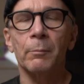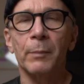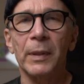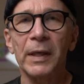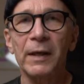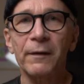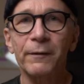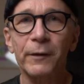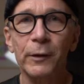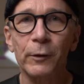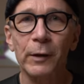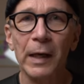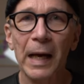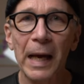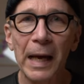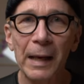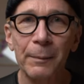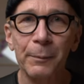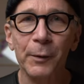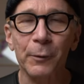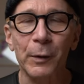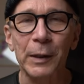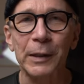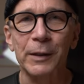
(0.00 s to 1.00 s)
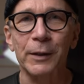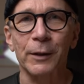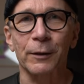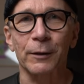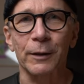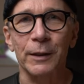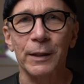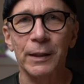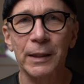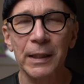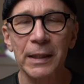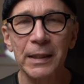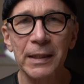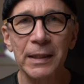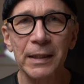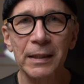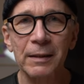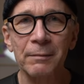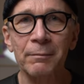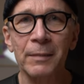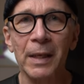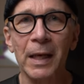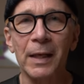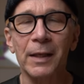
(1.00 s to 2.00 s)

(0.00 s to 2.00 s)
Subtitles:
But if you're happy with your system